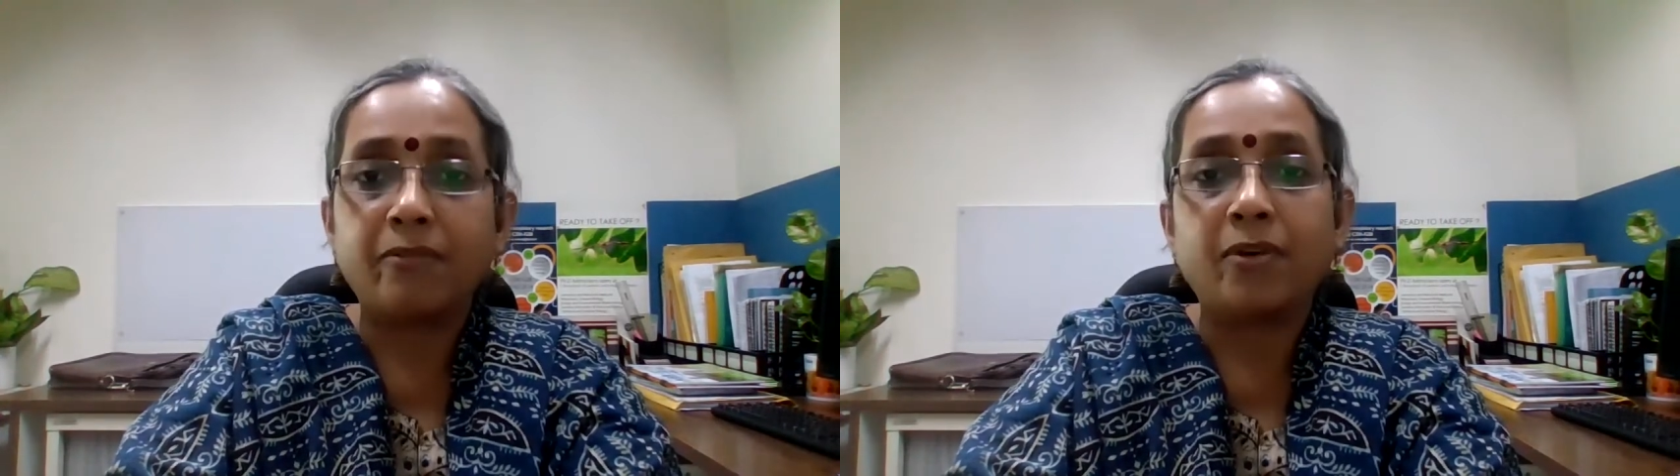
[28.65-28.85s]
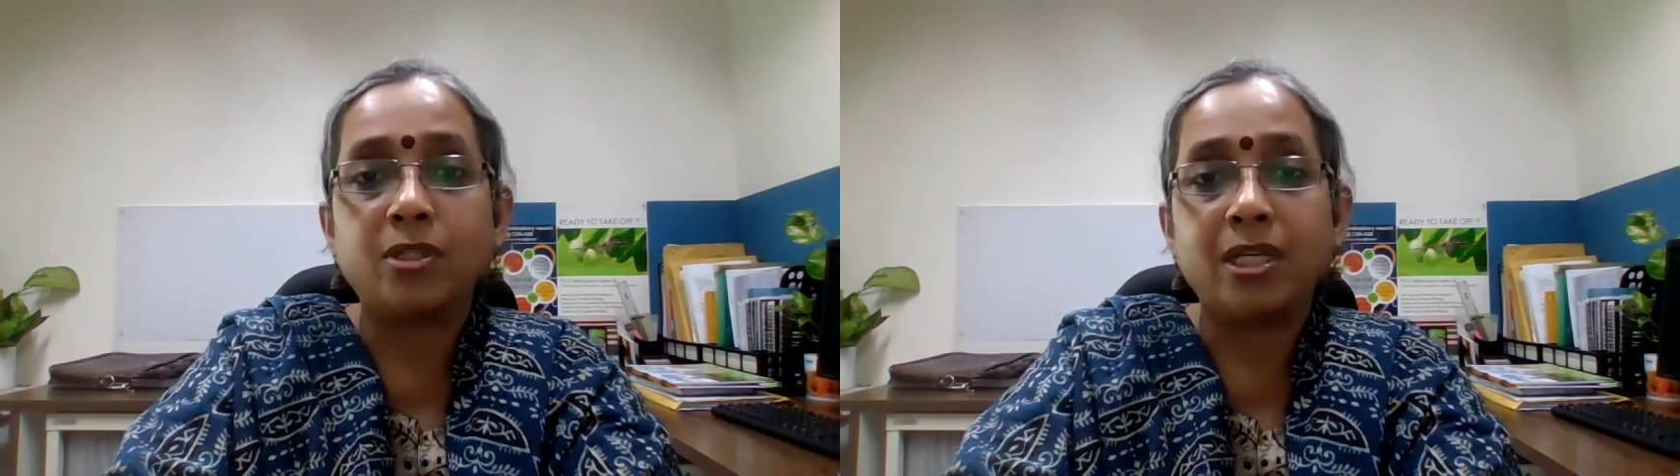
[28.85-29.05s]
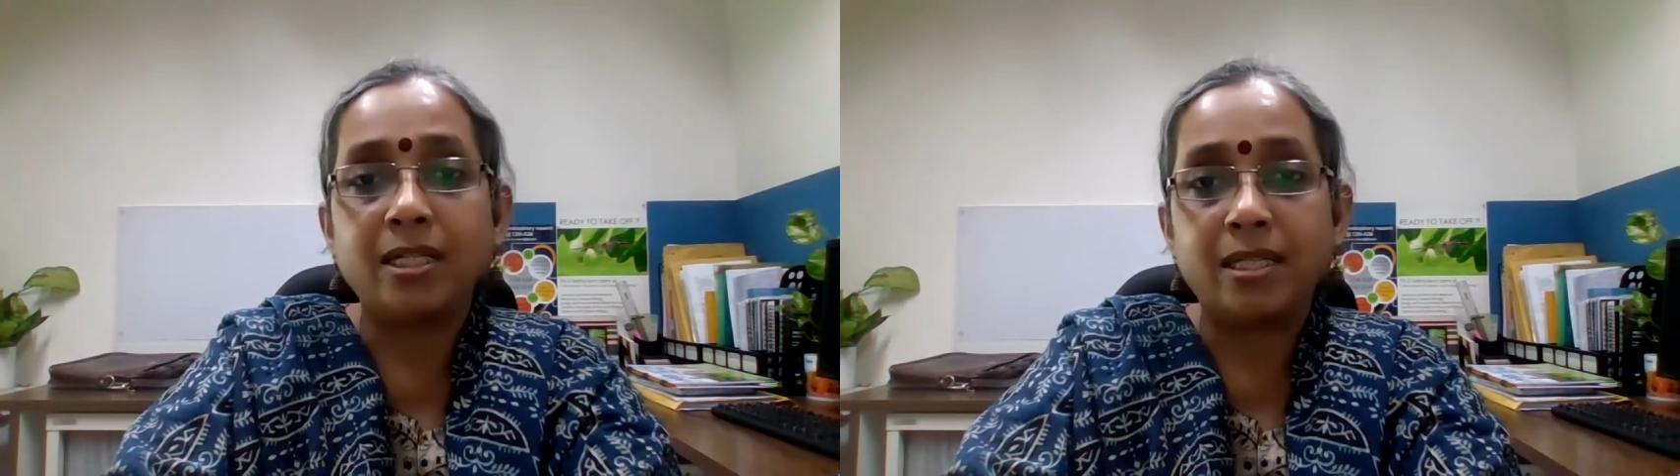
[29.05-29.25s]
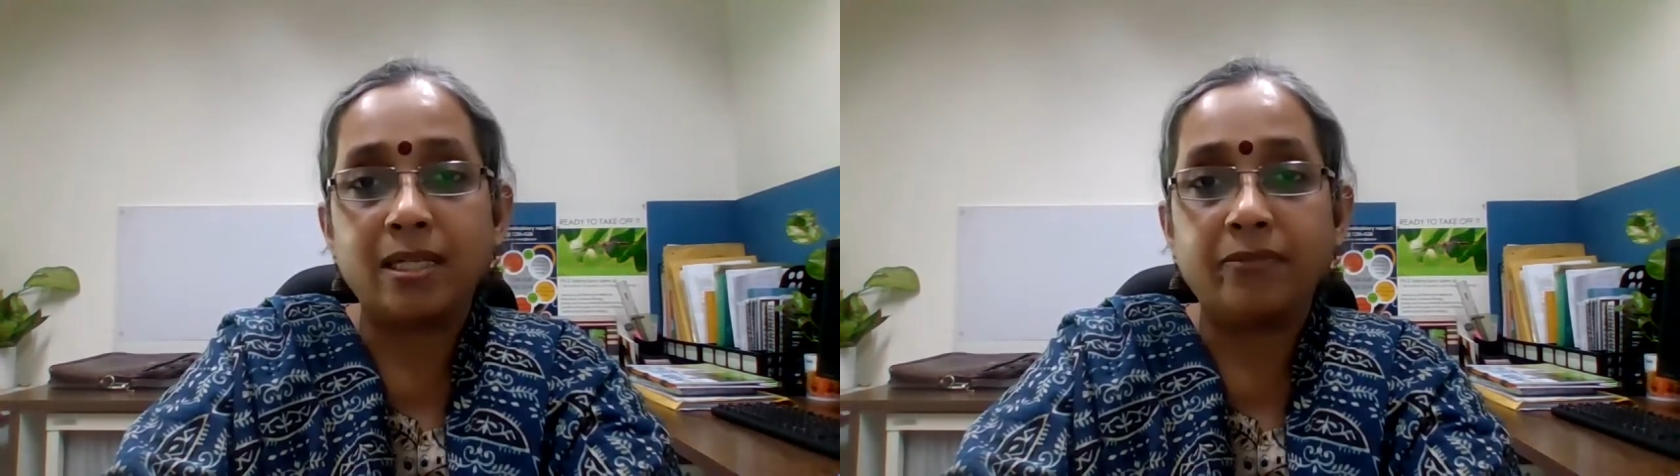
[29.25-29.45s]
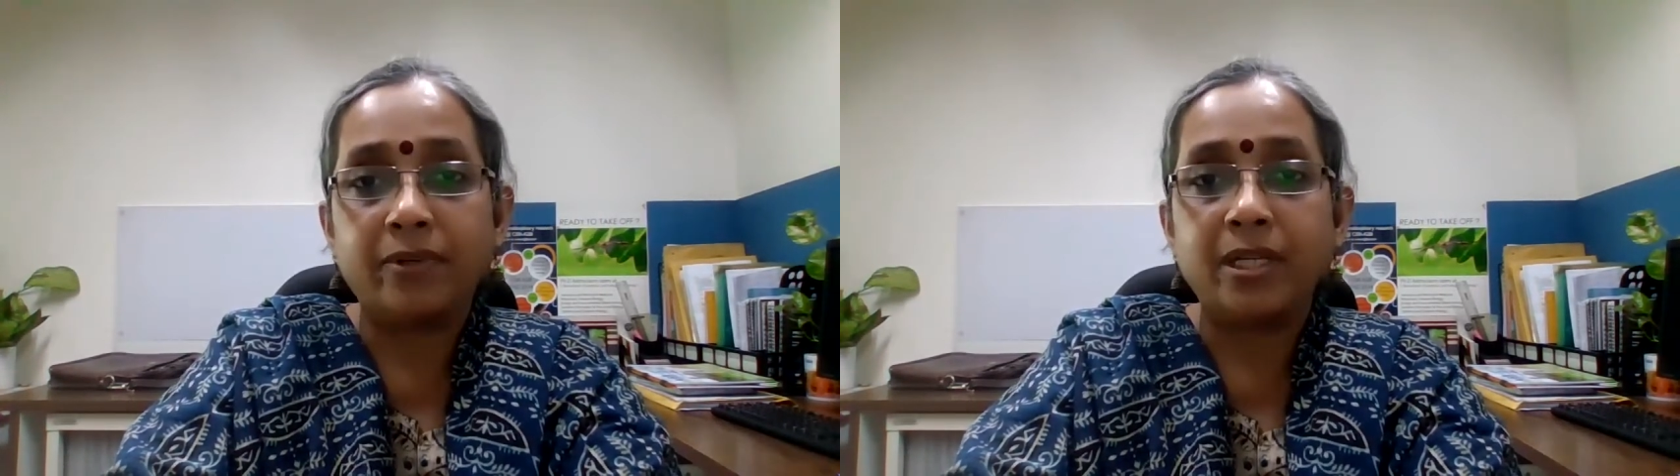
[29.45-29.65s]
for gene
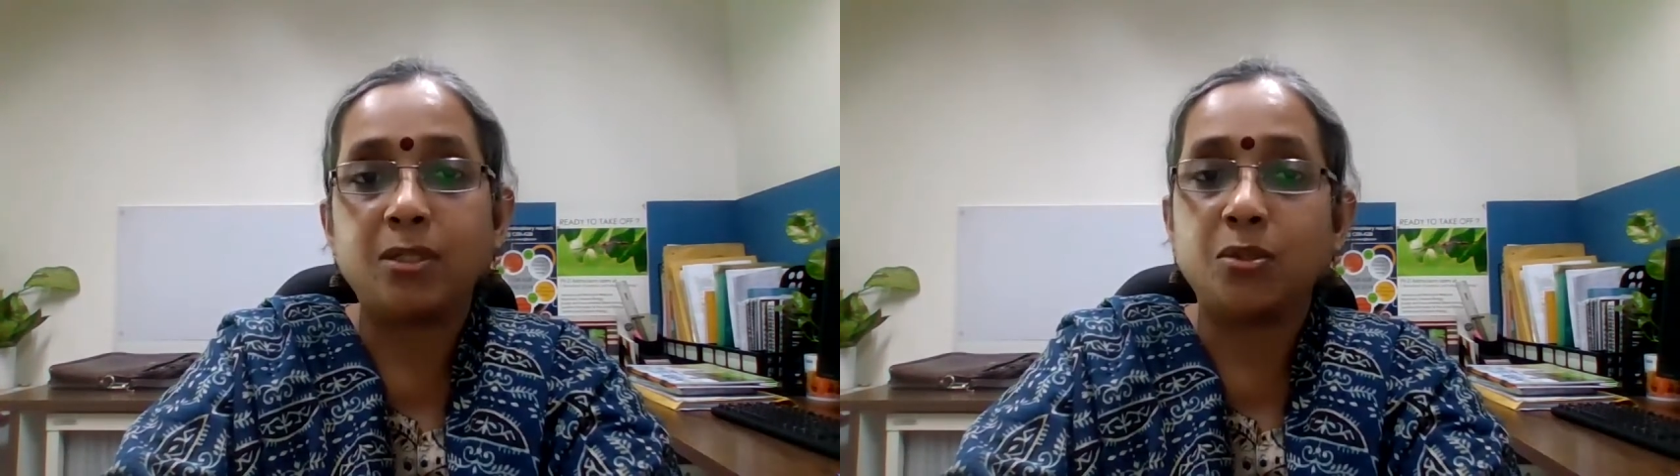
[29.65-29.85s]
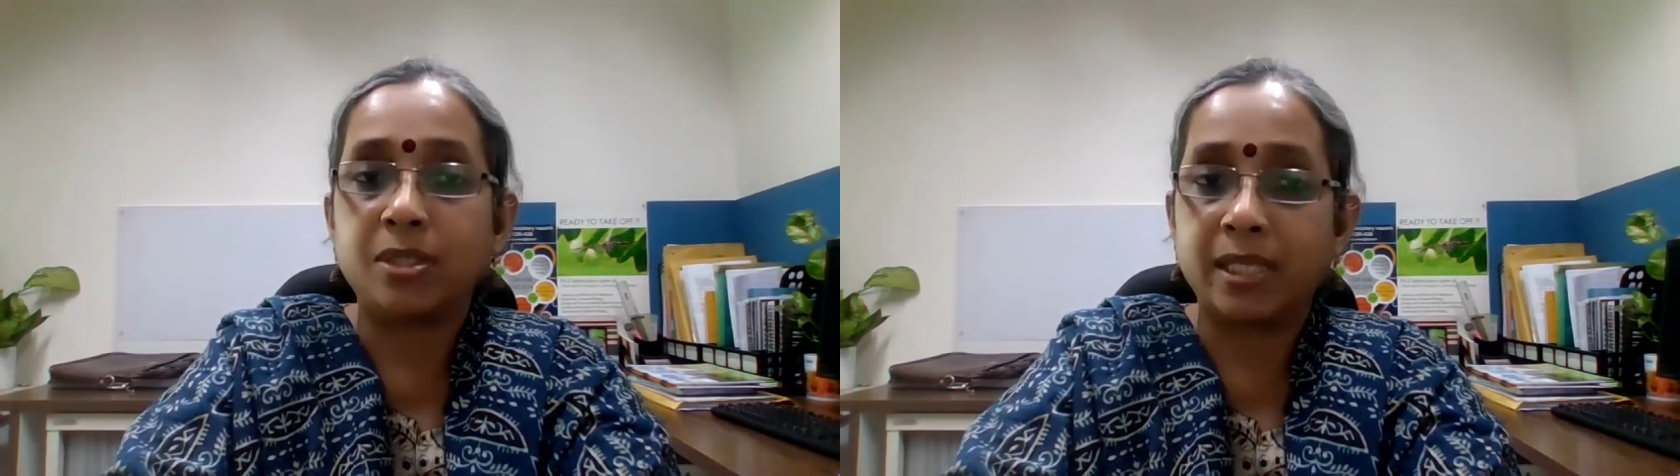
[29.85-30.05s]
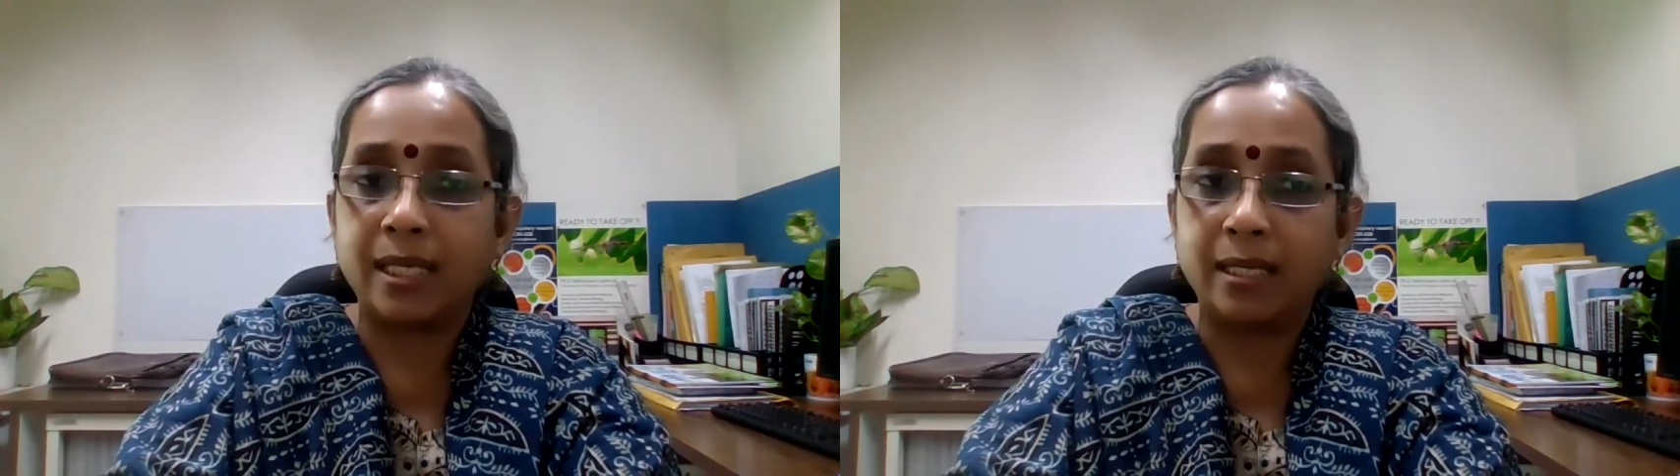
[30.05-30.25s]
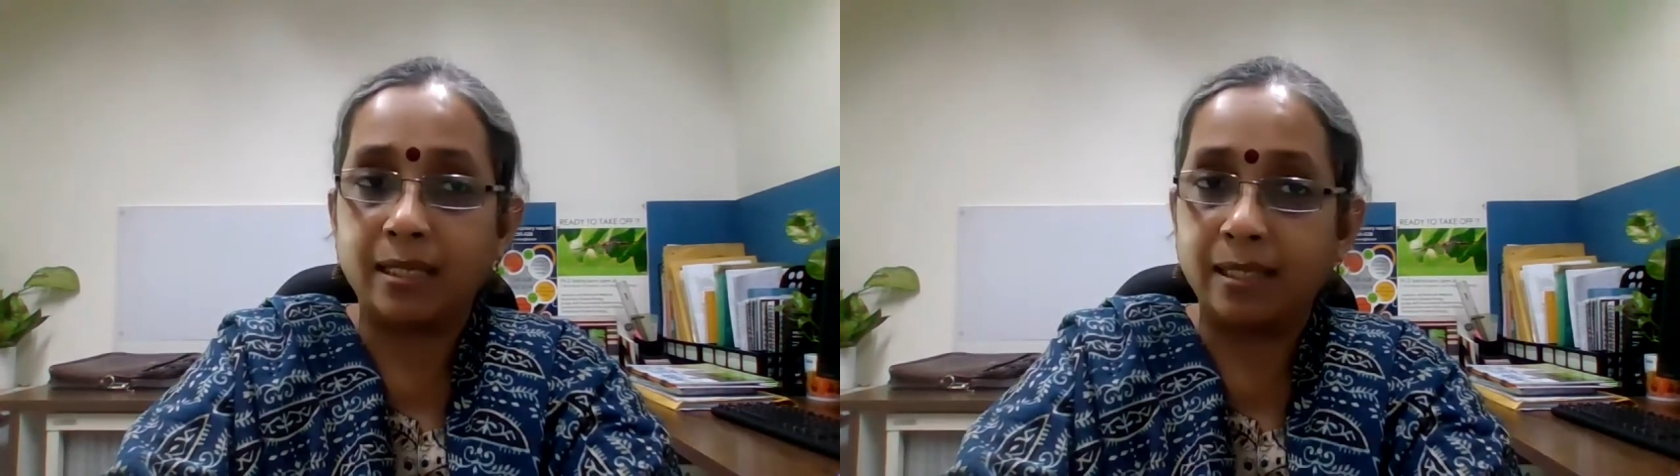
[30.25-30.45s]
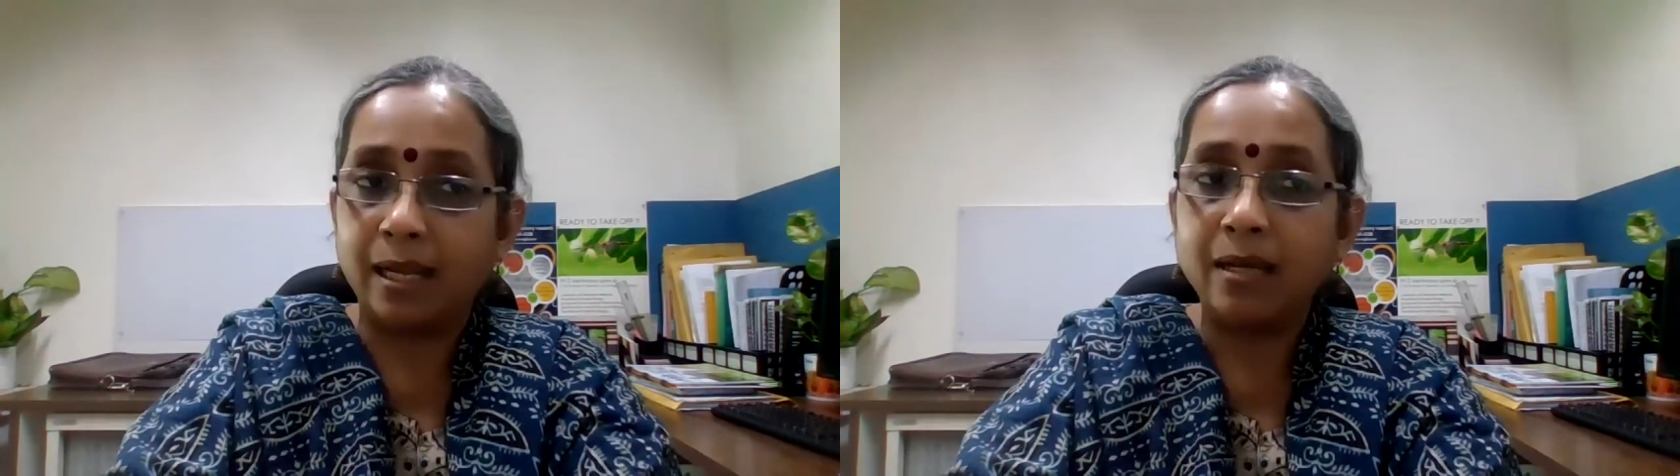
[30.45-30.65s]
delivery to skin
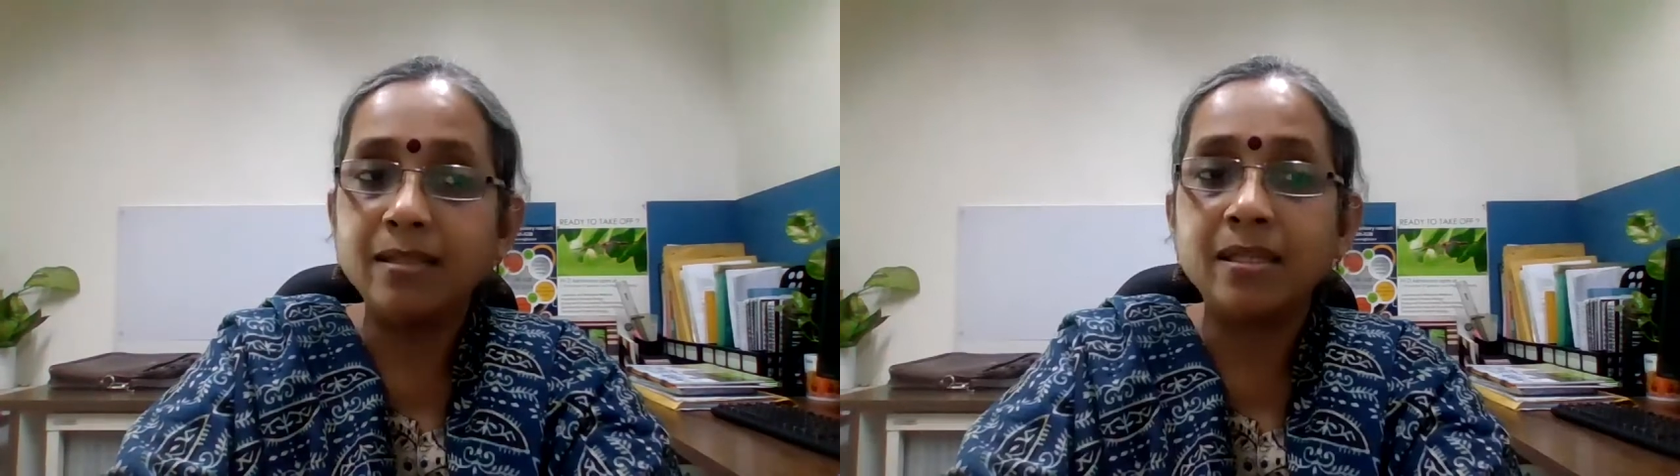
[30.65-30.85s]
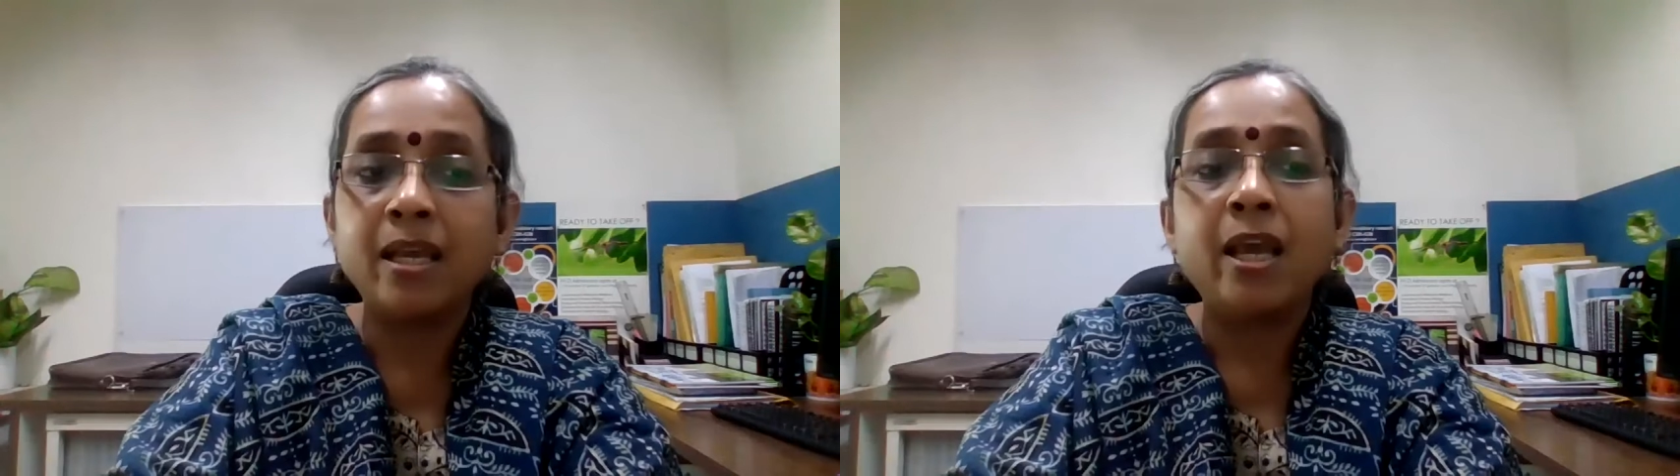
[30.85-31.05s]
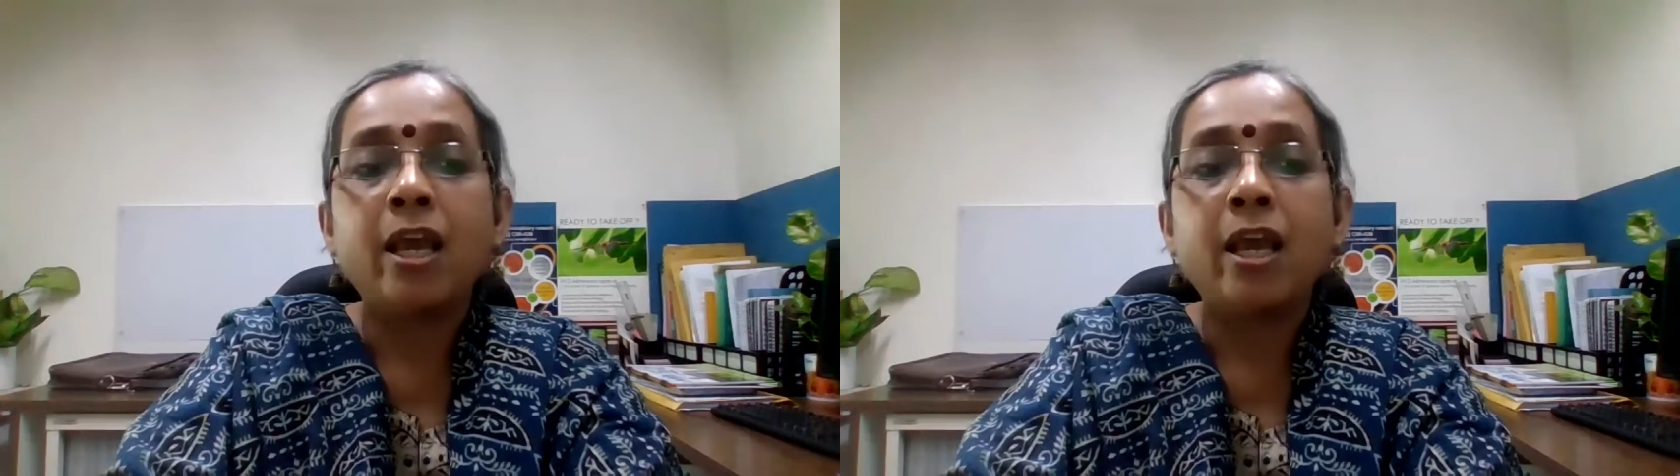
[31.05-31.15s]
and lungs,